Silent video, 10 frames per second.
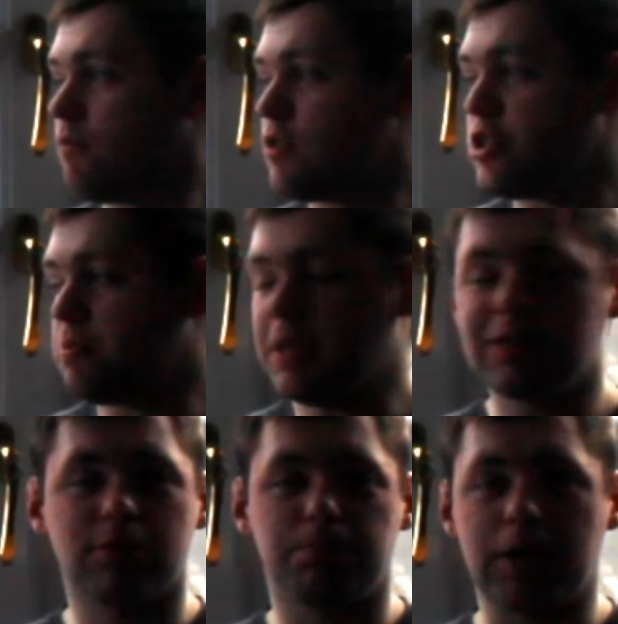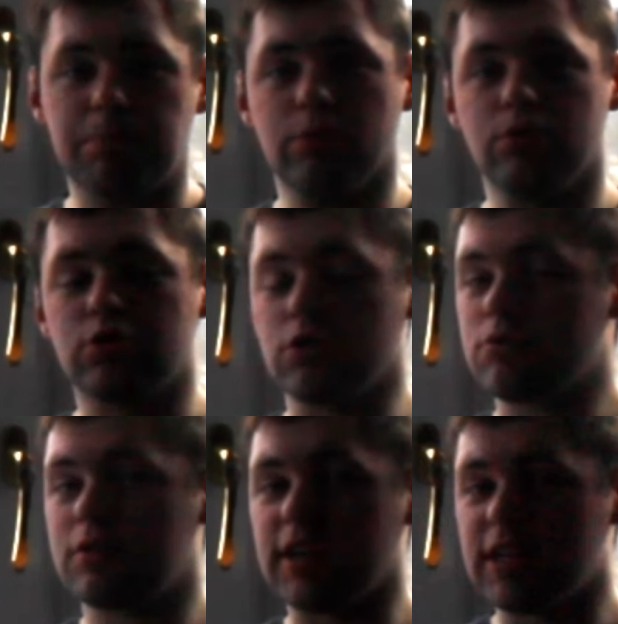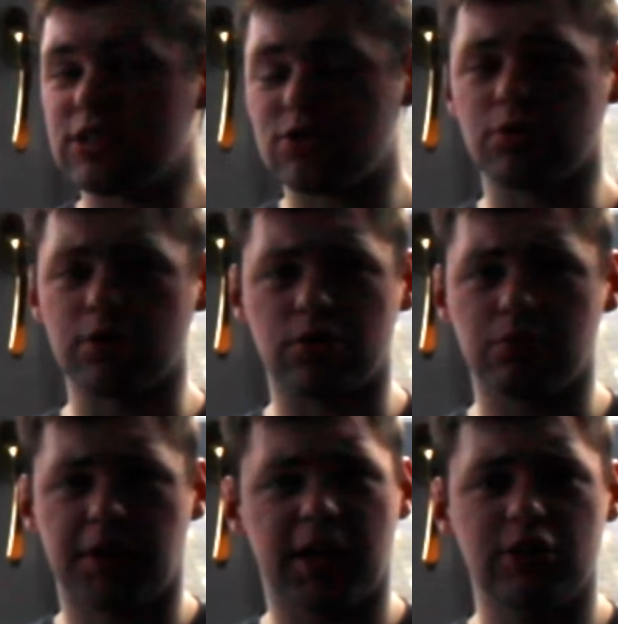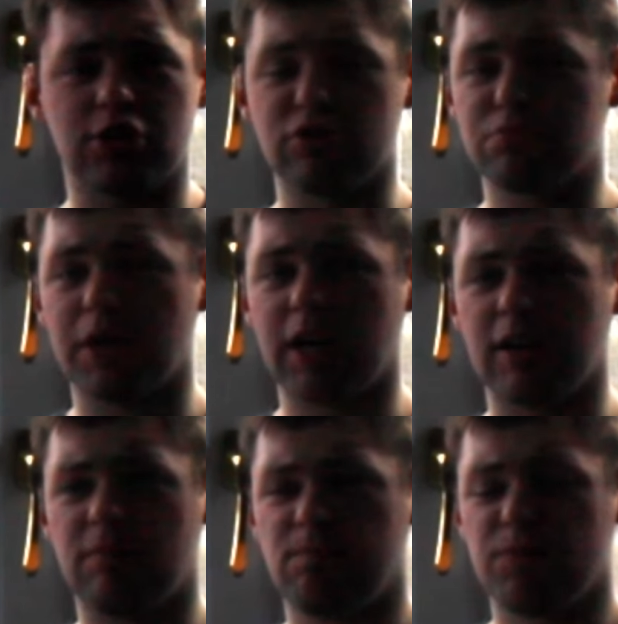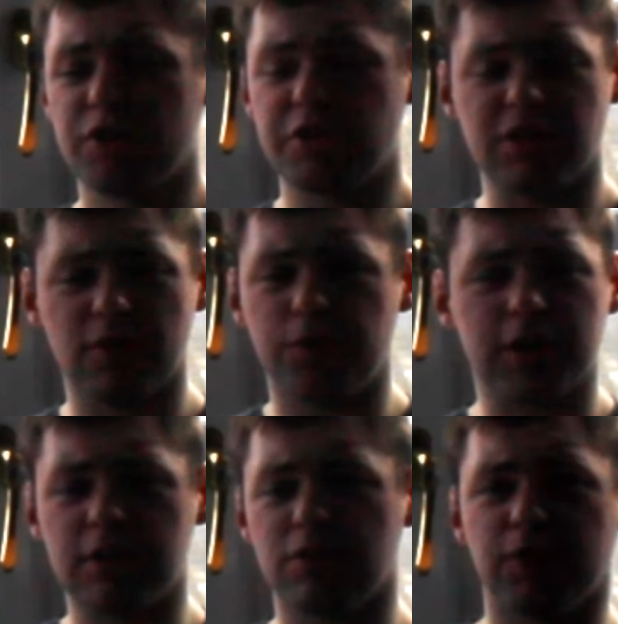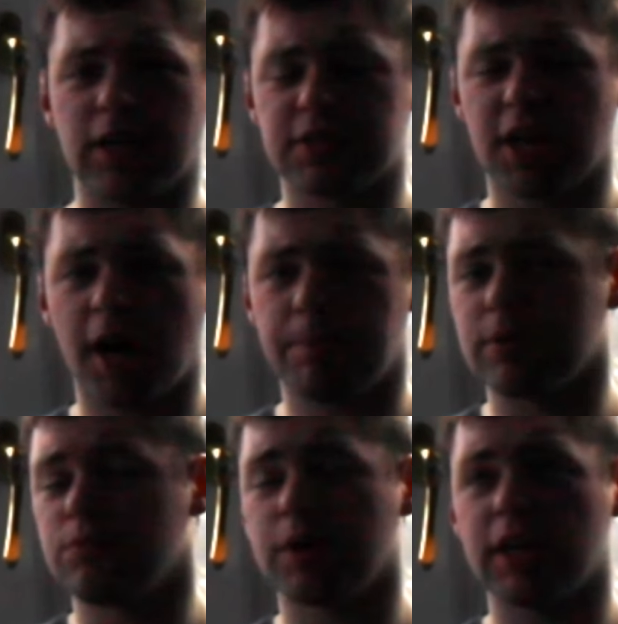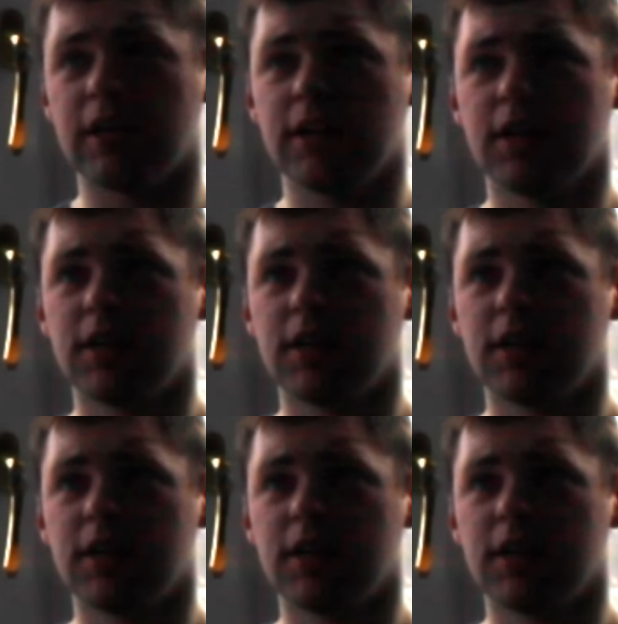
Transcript: speak to people, go to historic locations where significant events happened, where